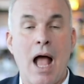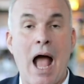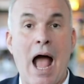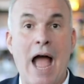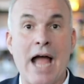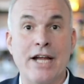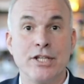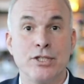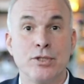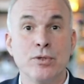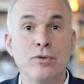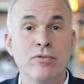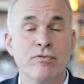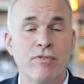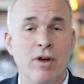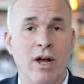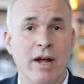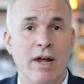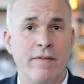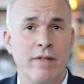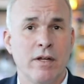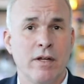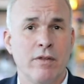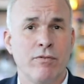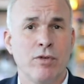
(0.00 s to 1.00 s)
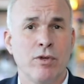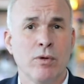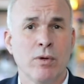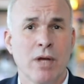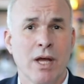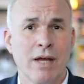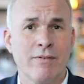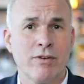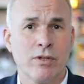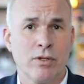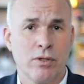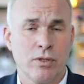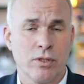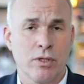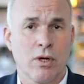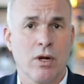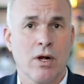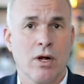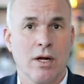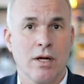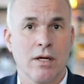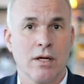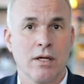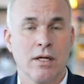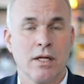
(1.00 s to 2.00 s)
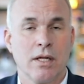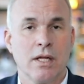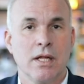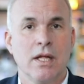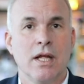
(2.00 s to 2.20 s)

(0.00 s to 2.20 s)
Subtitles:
I do find that if you have a good heart